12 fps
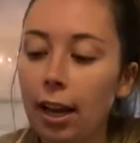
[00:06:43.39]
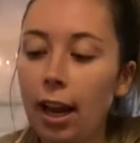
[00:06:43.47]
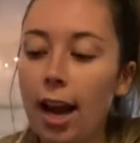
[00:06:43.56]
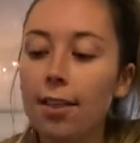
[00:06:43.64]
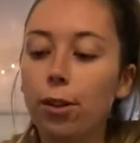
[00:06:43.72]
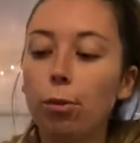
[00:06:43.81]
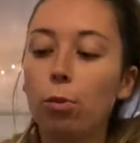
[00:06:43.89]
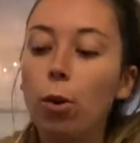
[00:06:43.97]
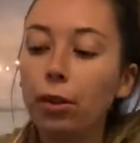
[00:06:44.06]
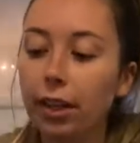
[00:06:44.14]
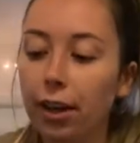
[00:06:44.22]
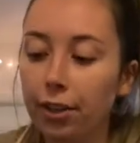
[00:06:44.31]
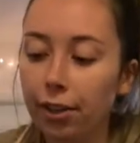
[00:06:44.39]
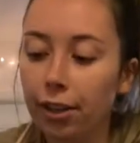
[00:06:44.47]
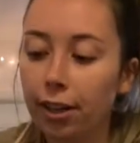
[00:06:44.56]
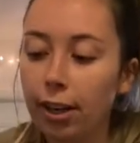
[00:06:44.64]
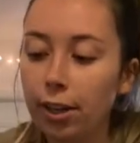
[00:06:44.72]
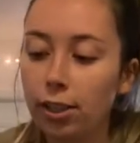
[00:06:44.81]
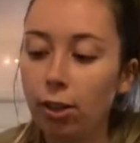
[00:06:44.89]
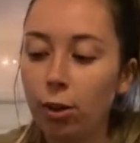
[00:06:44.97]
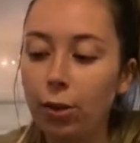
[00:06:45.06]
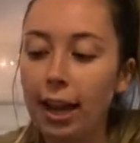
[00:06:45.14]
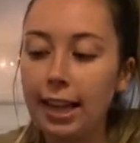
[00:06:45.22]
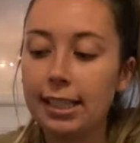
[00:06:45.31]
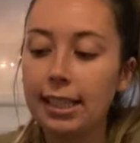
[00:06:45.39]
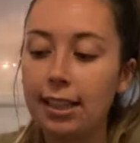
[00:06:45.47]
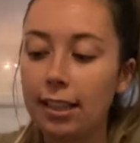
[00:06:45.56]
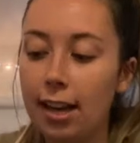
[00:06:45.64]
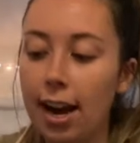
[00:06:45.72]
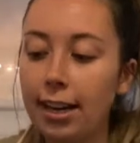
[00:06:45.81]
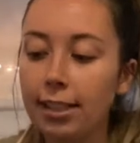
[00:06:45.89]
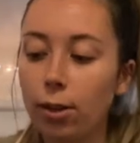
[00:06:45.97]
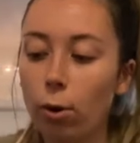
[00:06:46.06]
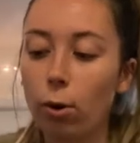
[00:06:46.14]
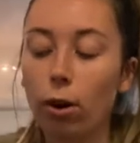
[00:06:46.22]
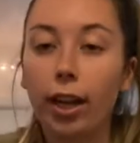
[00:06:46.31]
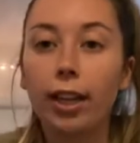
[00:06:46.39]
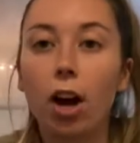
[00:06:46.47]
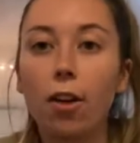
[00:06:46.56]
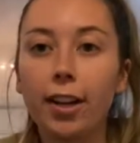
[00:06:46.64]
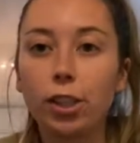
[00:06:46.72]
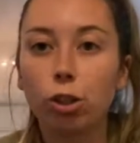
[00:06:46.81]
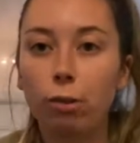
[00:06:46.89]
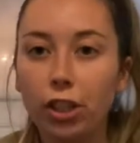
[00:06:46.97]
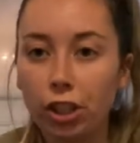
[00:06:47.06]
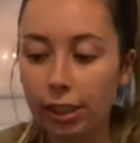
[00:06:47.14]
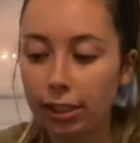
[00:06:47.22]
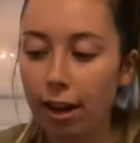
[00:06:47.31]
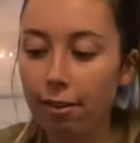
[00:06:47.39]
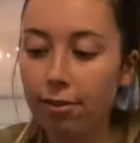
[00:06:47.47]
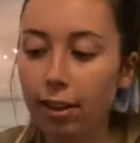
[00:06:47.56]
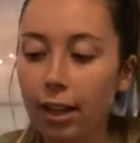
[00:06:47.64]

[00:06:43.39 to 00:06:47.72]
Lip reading: and then roll it under so you can't see the knot or like all that scrunchy stuff.